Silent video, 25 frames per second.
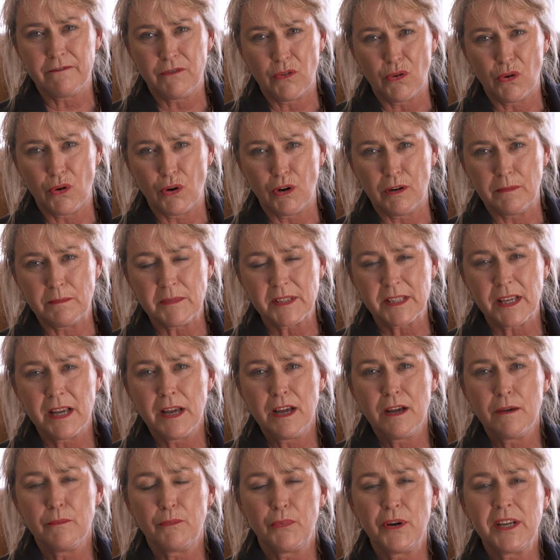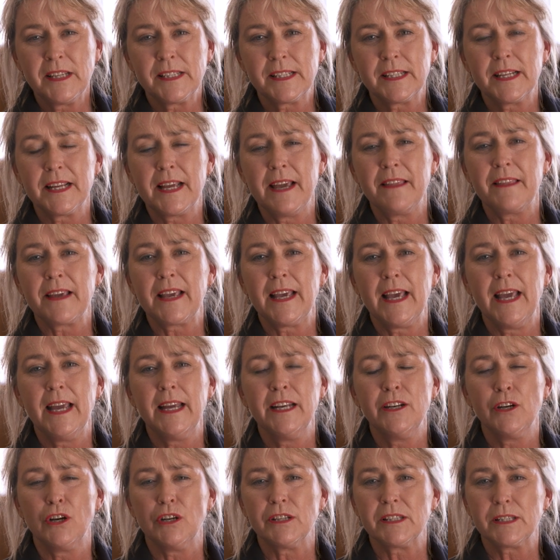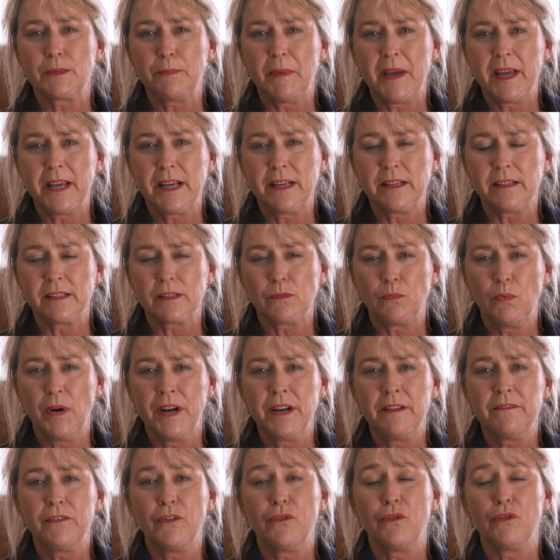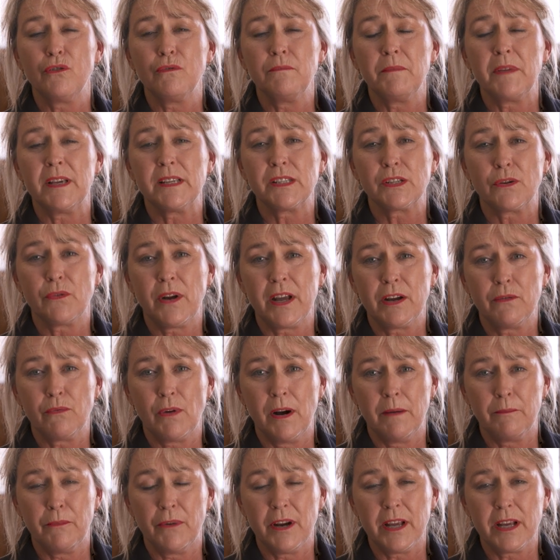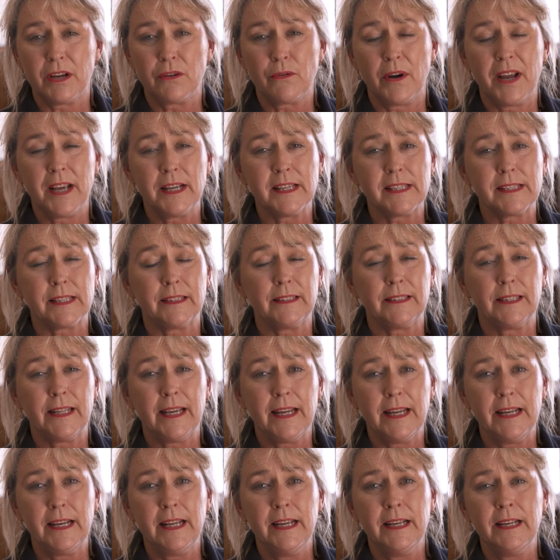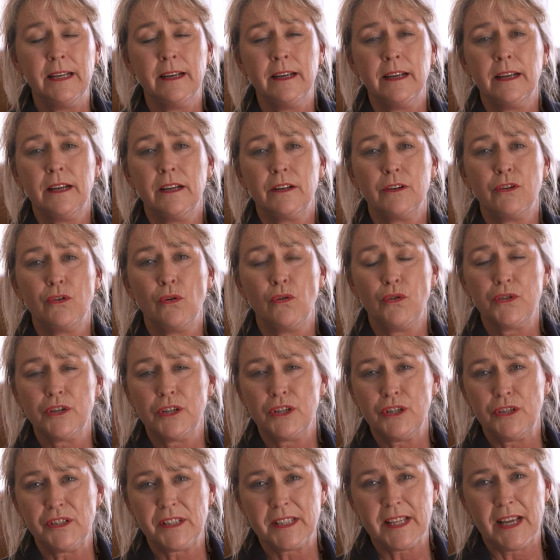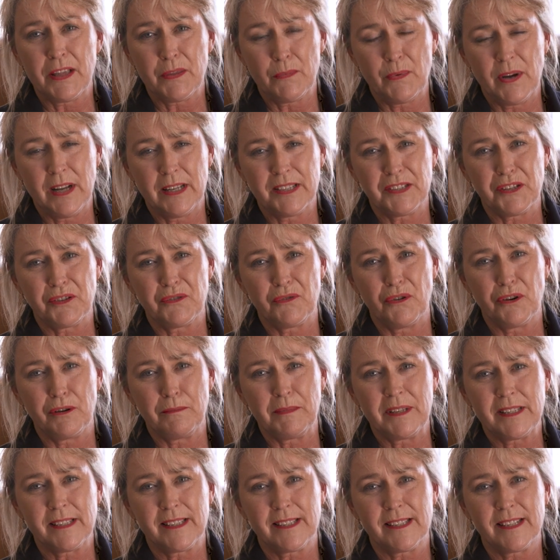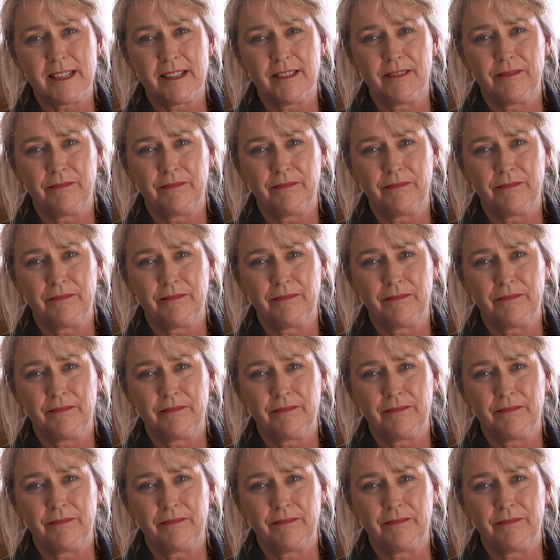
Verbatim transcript: forums brings together keynote speakers, one of whom is Greg Rummery. Greg is a leading northern New South Wales agronomist.